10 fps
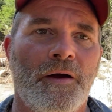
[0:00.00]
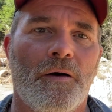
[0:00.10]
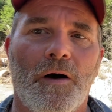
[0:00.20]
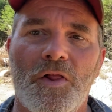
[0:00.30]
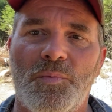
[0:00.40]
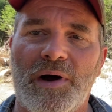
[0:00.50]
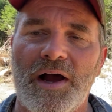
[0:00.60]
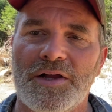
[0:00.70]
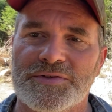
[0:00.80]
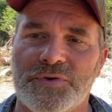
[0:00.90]
all the
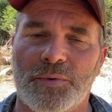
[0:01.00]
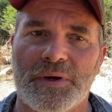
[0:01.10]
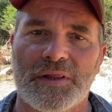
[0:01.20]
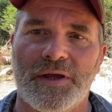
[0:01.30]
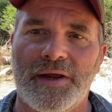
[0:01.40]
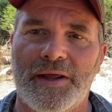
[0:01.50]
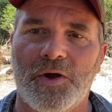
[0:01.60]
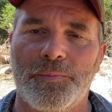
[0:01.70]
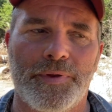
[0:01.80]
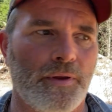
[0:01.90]
piles for me, and that
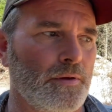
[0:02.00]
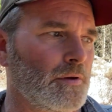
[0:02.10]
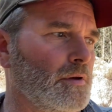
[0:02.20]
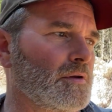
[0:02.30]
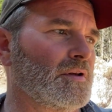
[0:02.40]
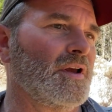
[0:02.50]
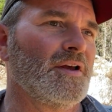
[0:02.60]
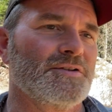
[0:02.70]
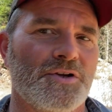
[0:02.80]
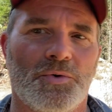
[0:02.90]
helped
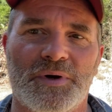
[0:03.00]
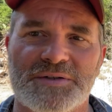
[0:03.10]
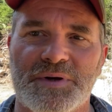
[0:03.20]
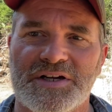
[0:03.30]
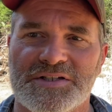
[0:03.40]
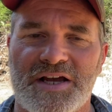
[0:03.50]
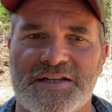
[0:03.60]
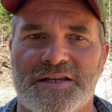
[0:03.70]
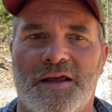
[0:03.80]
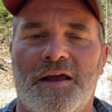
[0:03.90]
so much, because
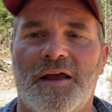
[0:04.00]
that's,